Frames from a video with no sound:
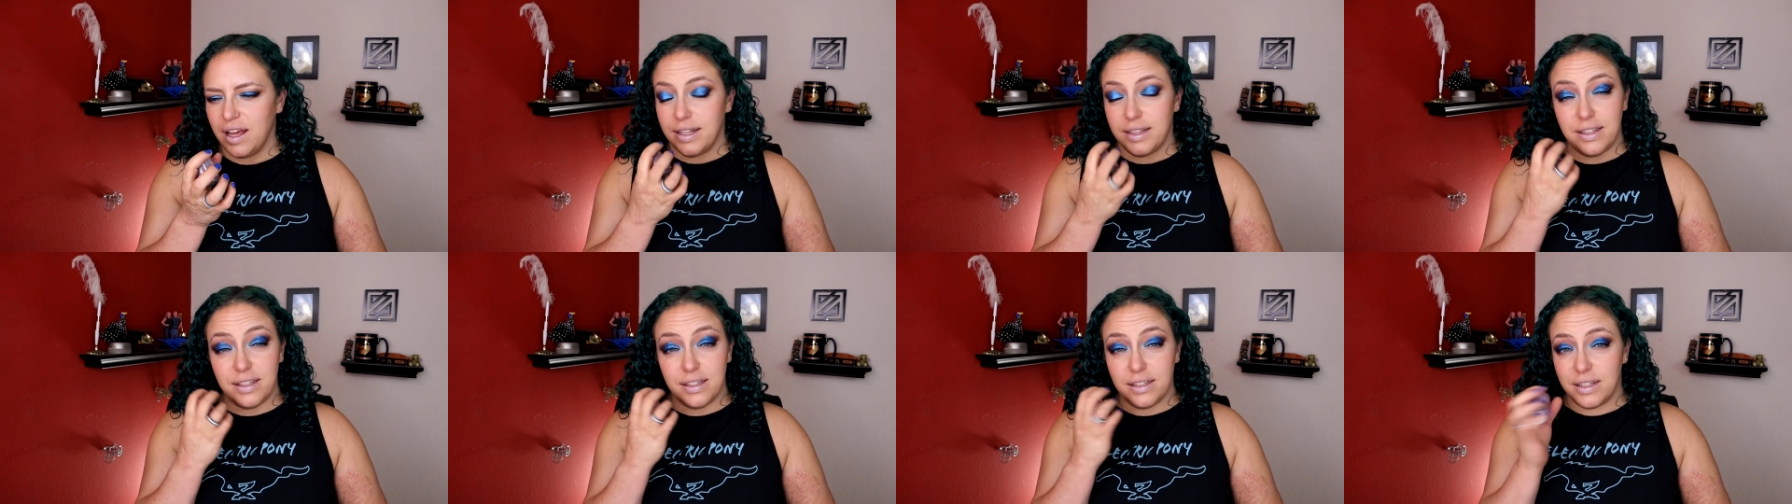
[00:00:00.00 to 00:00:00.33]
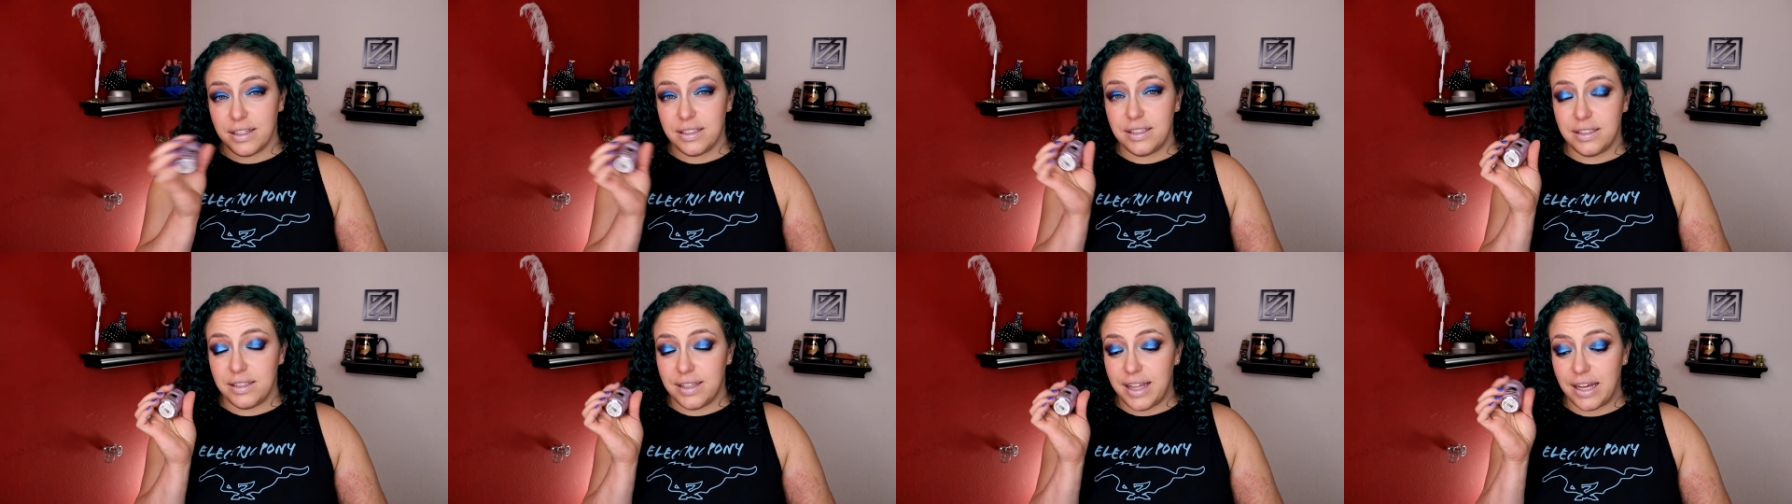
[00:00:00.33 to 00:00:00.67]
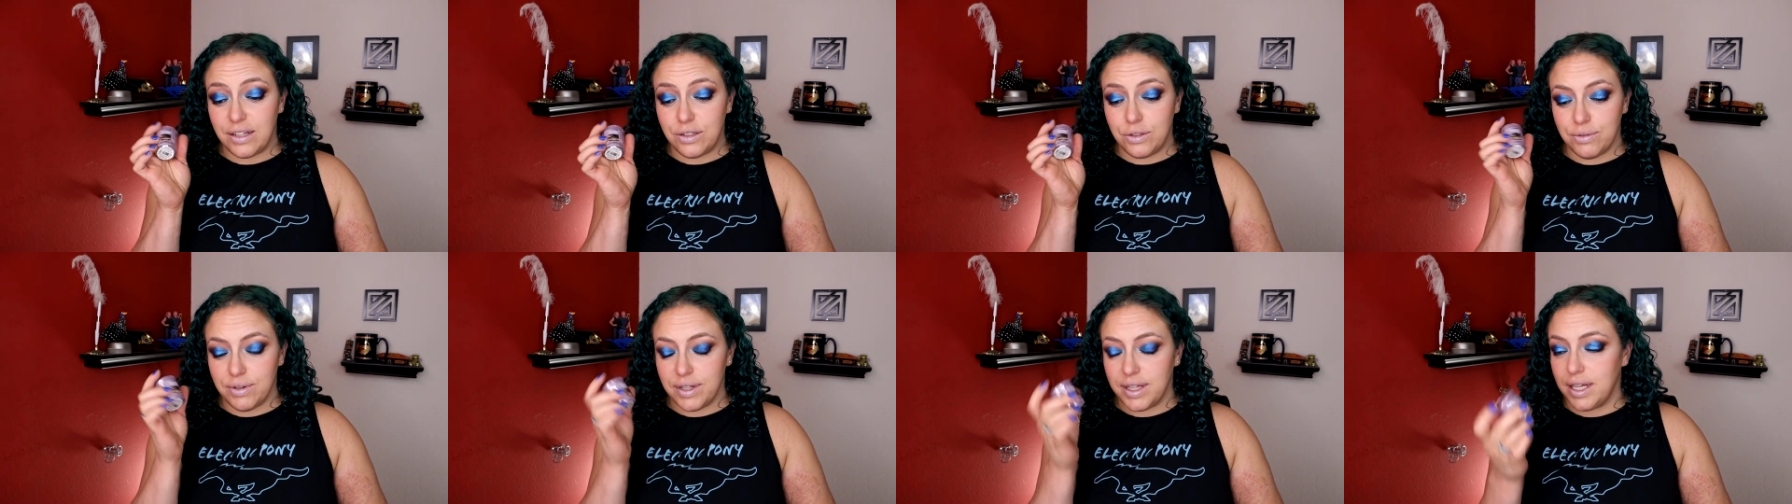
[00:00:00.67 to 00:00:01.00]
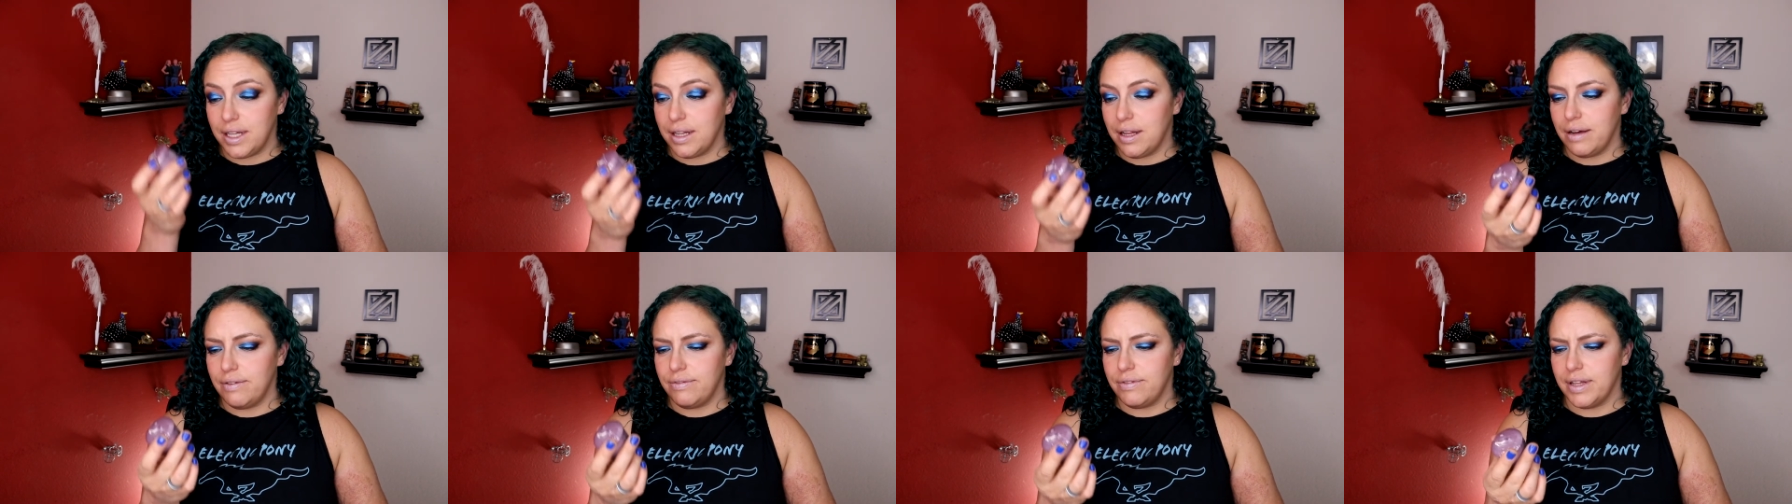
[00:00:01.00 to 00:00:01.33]
That's really
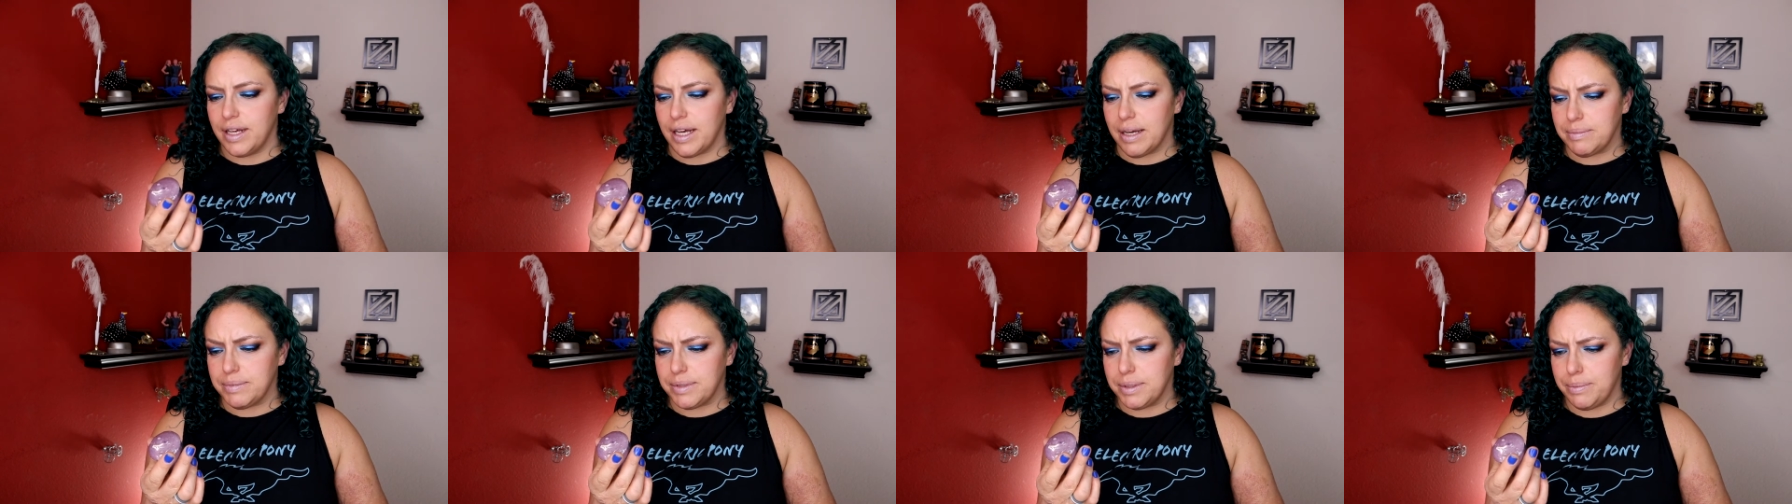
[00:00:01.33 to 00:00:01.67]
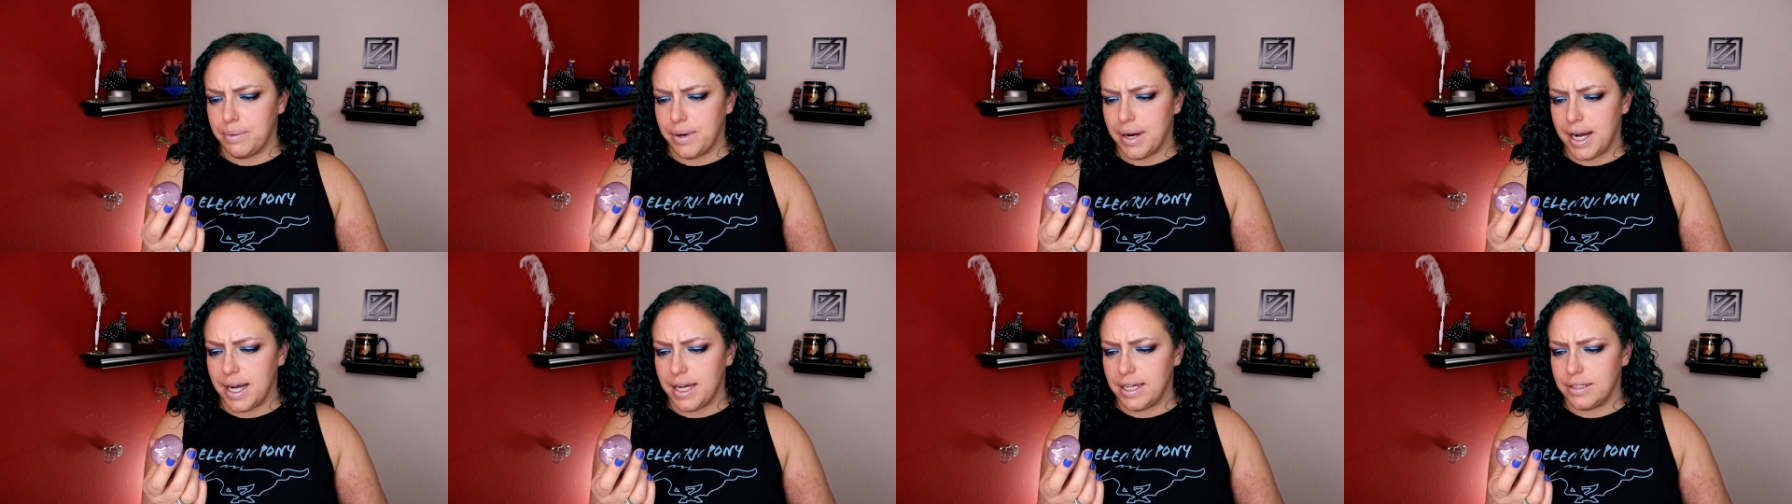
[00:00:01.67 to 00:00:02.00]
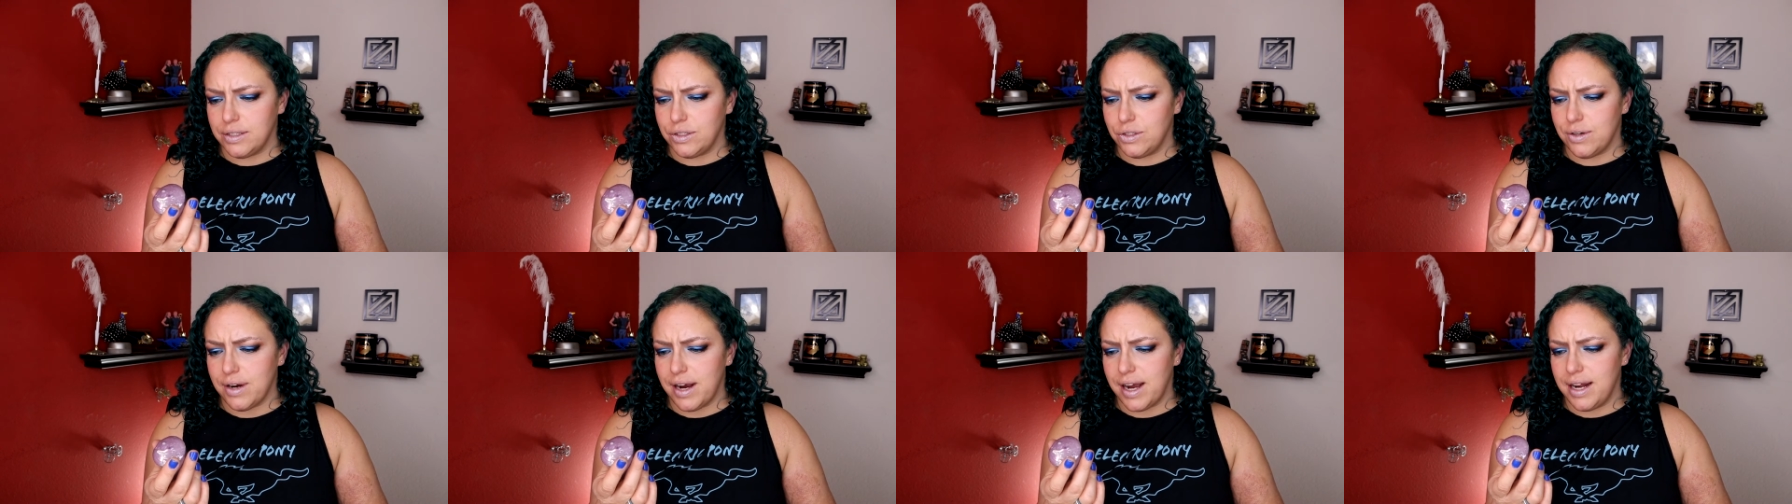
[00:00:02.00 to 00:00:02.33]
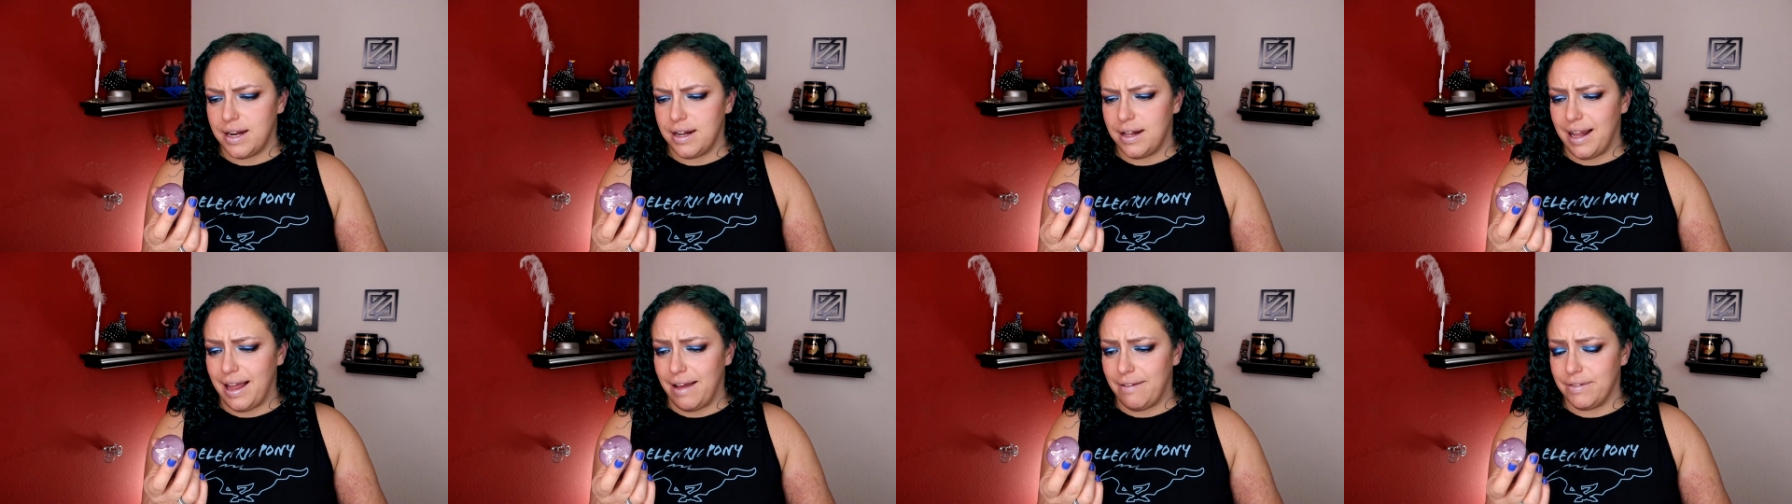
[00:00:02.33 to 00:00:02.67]
lovely. I'm surprised.
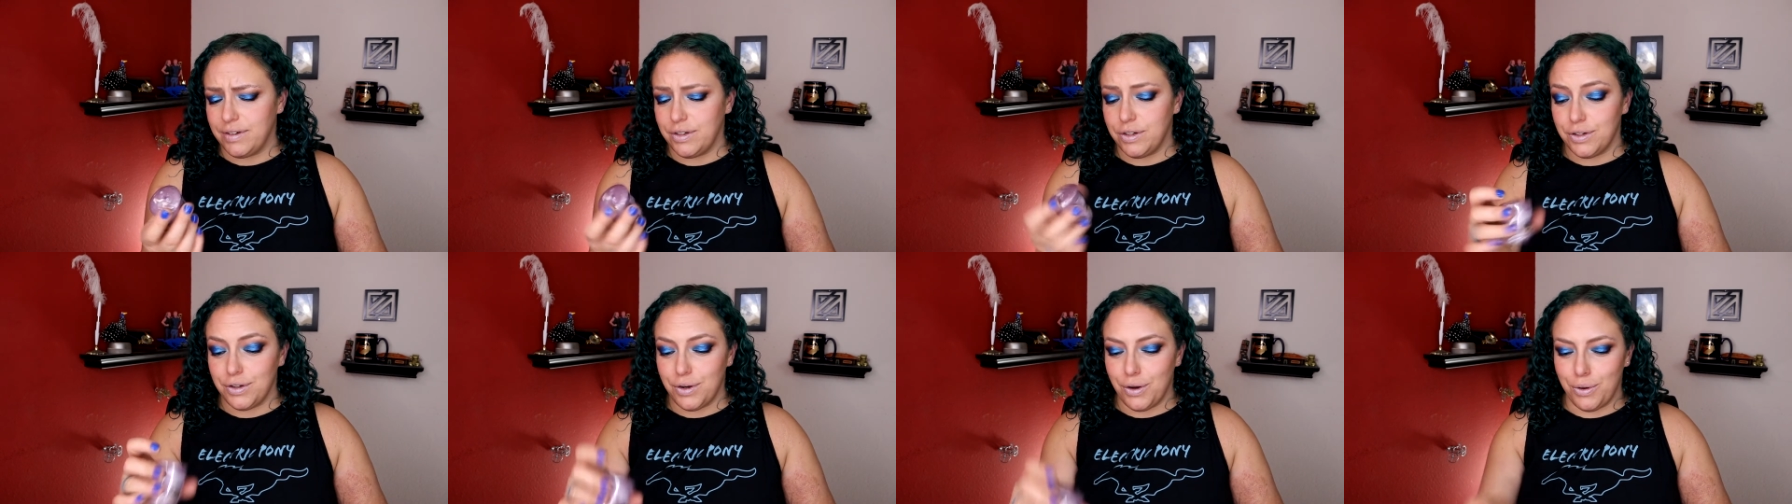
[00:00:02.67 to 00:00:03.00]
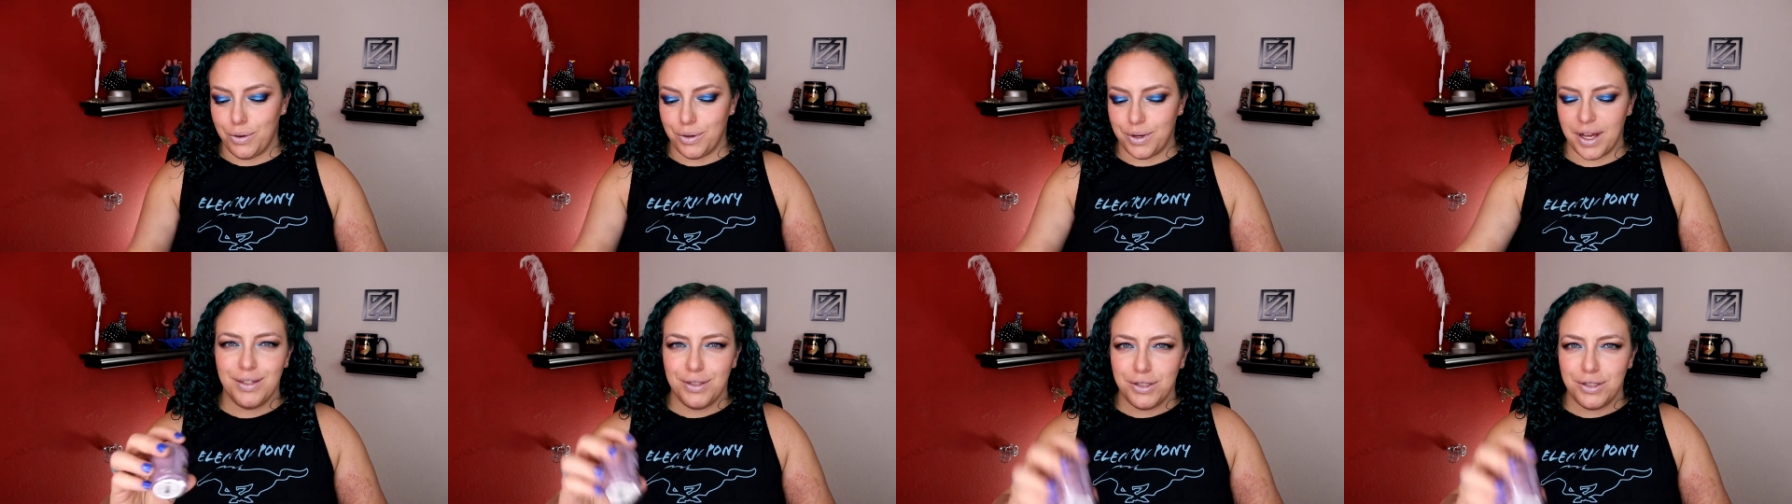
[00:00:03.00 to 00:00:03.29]
Dried lavender and oak.